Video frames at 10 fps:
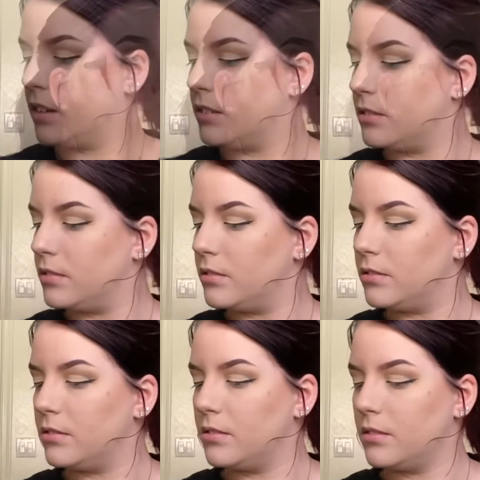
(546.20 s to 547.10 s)
amount.
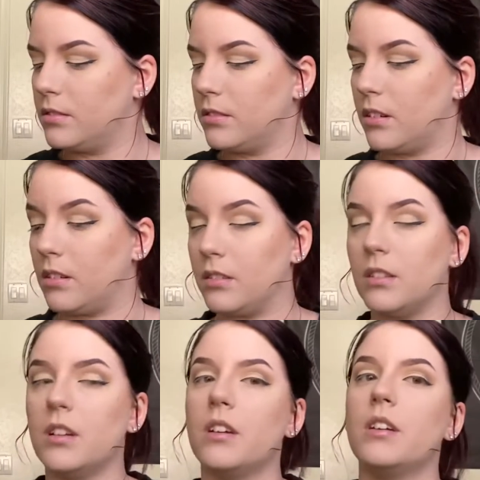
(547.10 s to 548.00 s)
The
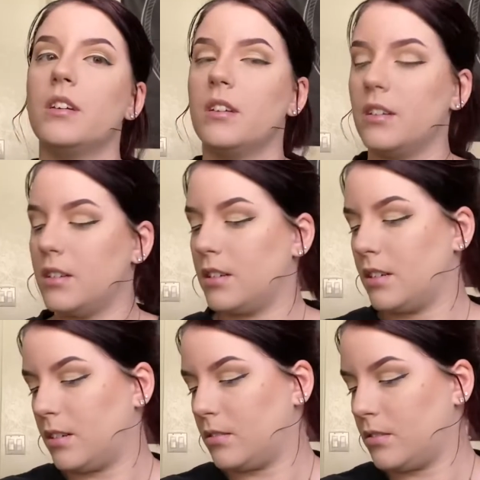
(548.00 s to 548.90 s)
tiniest
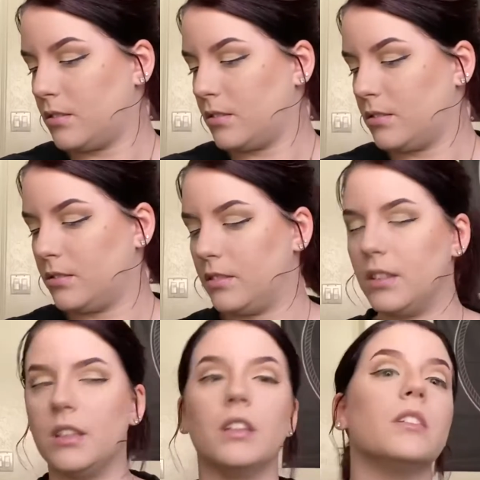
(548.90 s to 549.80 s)

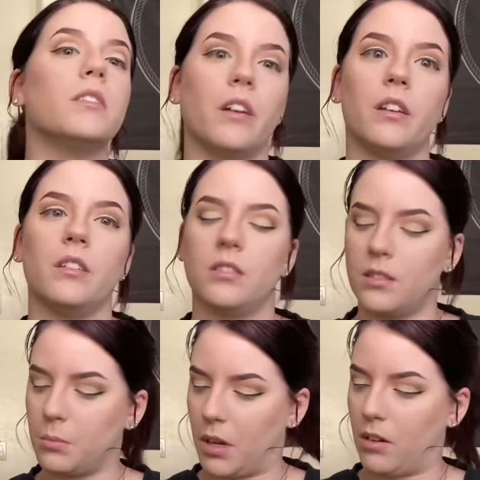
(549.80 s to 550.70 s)
amount. The tiniest
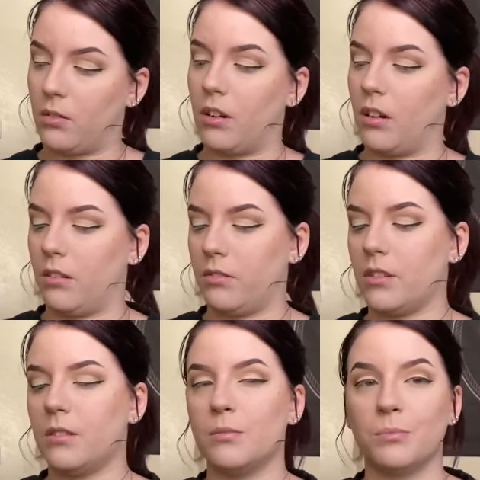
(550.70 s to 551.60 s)
amount of
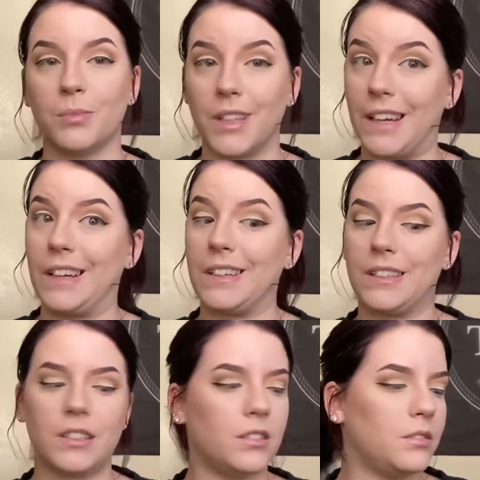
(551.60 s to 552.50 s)
black,
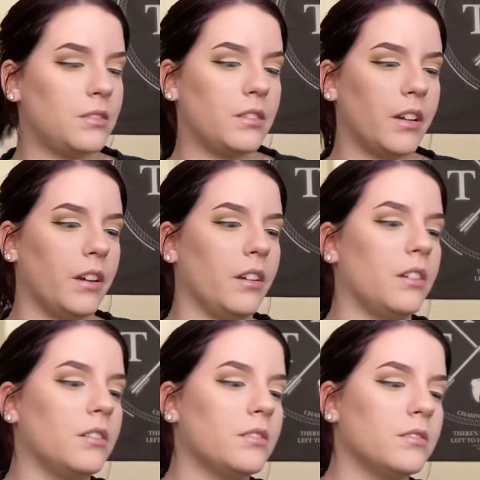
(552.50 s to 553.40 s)
okay?
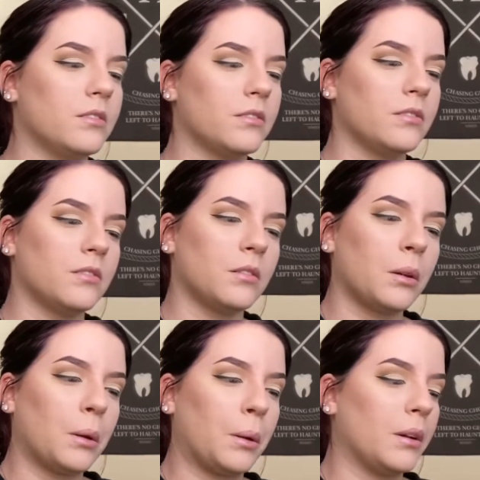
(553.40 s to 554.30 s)

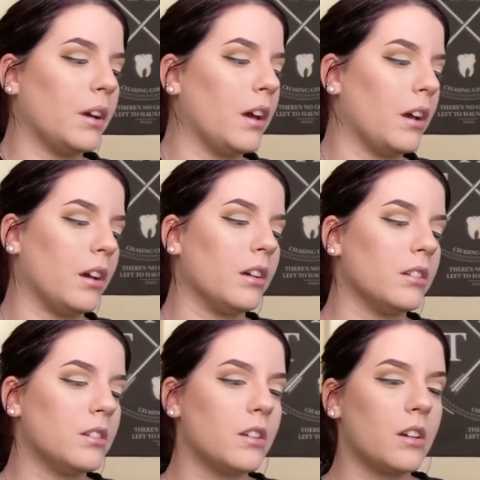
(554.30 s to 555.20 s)

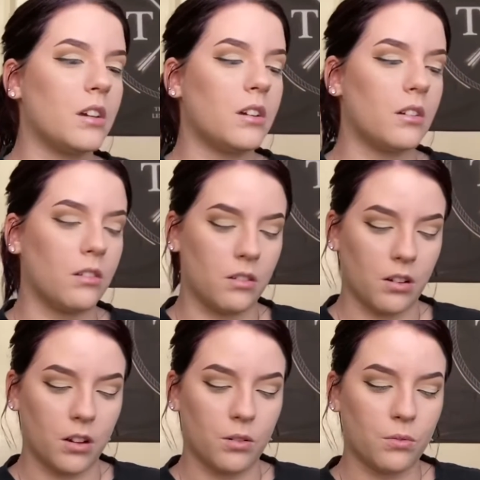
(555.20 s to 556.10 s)
And
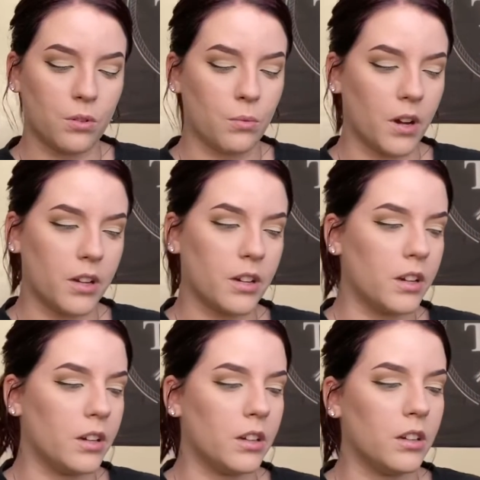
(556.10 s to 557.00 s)
I don't know why
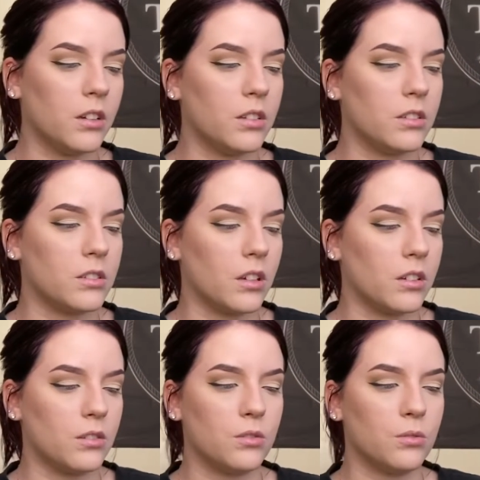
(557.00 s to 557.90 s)
I
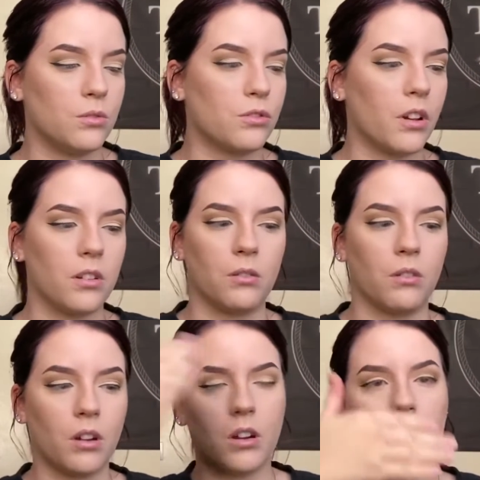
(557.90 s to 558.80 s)
decided to try to
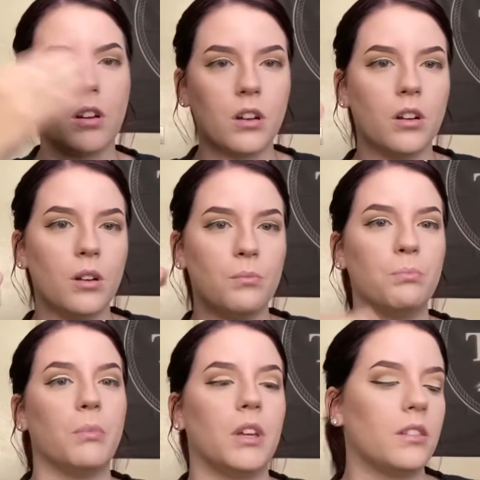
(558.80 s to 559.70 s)

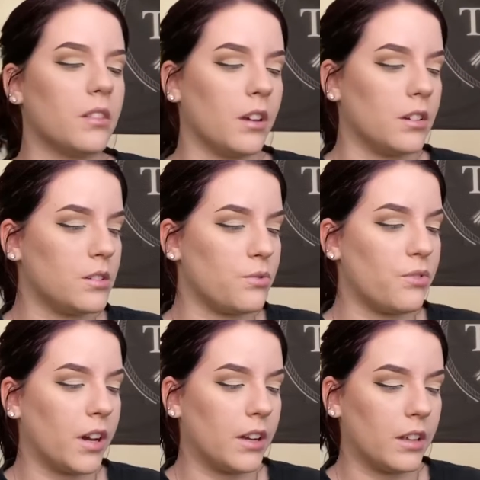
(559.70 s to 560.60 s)
make that
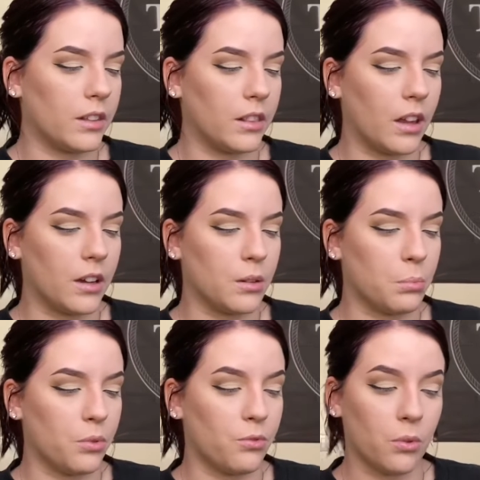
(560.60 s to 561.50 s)
defining line
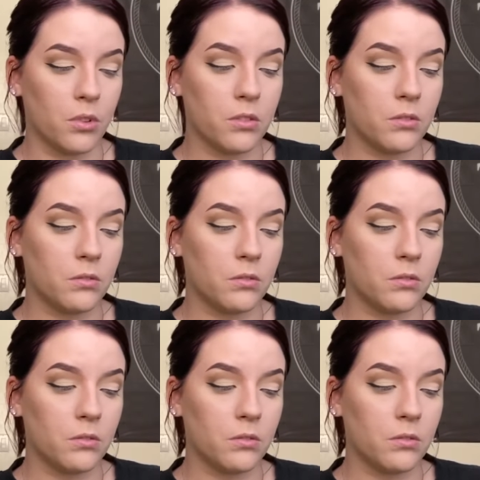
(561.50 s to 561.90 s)
before.